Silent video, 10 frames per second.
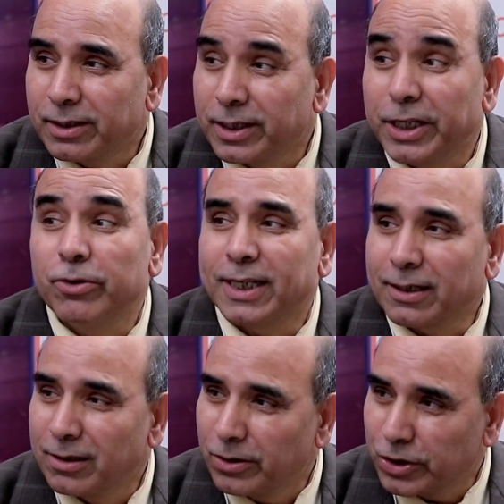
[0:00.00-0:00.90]
the new
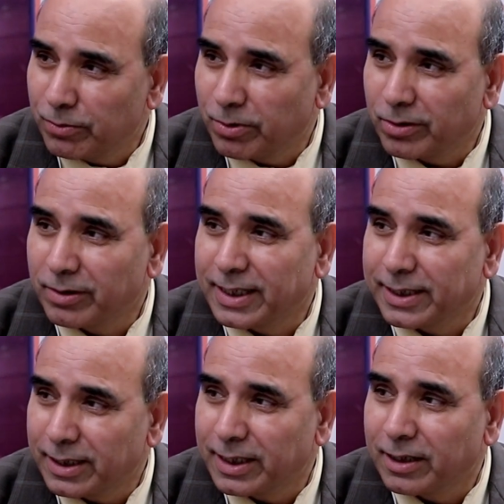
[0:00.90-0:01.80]
technology for the
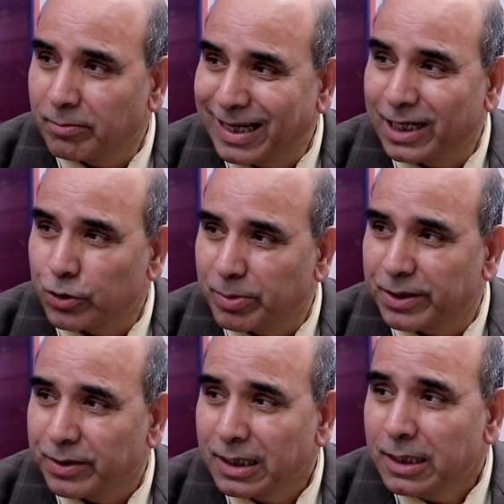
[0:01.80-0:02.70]
critical care management.